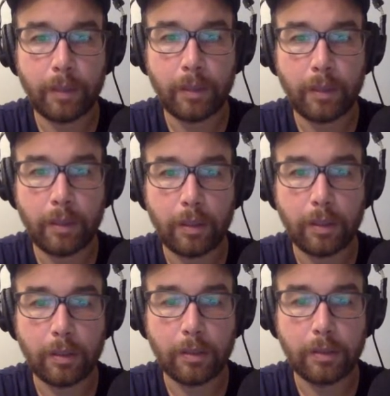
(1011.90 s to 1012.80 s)

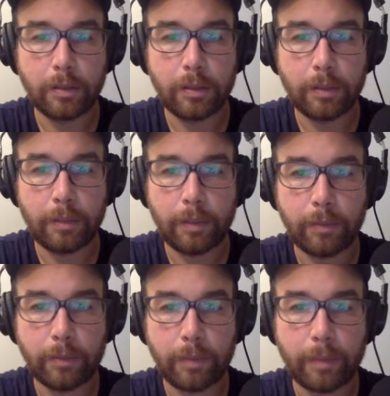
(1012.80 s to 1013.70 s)
uh, something
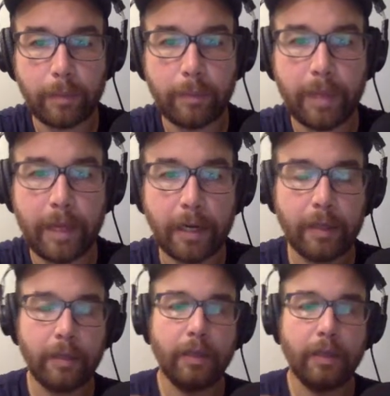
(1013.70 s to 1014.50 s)
was problematic.